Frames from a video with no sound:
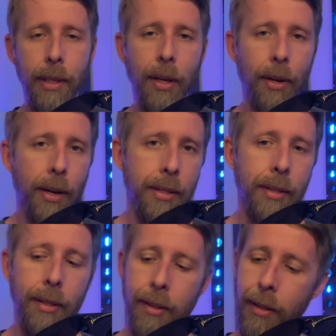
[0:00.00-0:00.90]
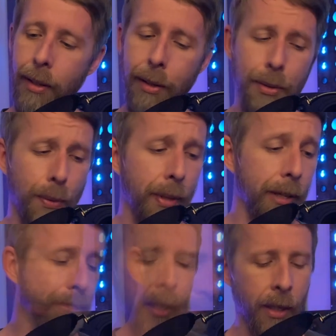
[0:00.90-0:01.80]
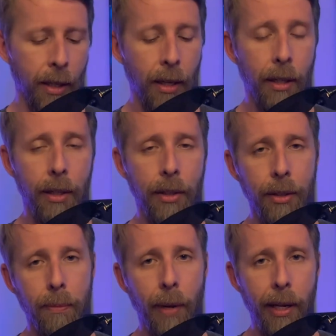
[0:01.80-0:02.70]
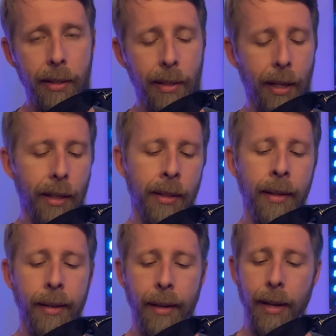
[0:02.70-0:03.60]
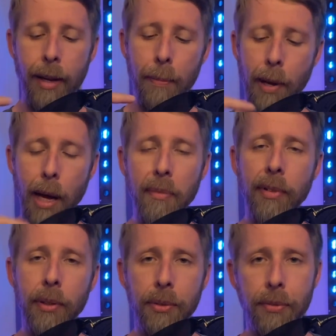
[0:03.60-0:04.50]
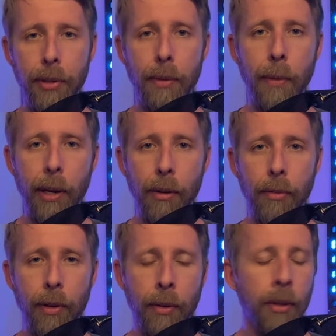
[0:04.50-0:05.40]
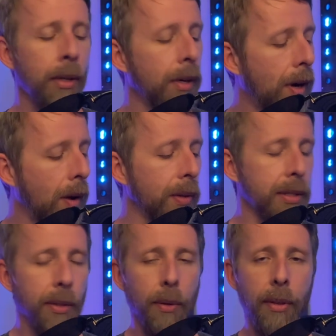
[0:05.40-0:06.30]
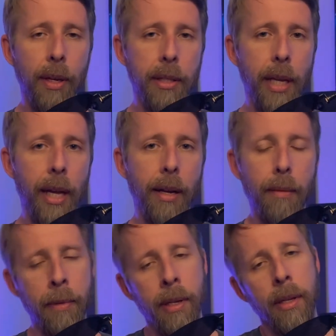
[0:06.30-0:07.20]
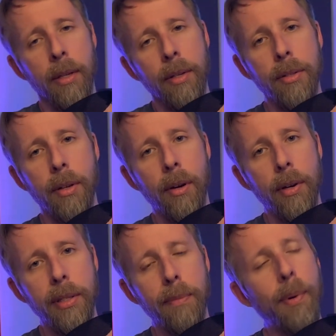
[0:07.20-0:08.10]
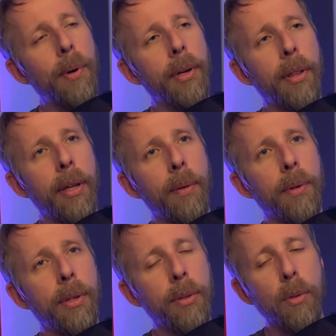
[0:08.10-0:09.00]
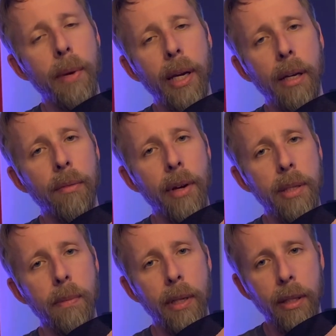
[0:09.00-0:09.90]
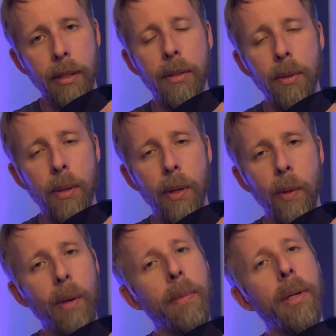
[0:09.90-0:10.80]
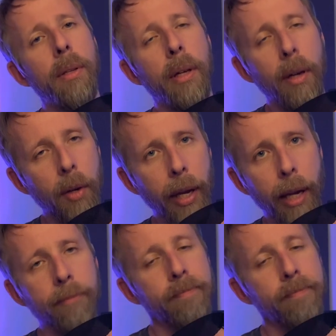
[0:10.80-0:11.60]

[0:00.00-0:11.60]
cost that goes with it. A good mic stand, a pop filter for your microphone. All these little things add up. So it's important to think when you do make an investment into studio equipment, you think, okay,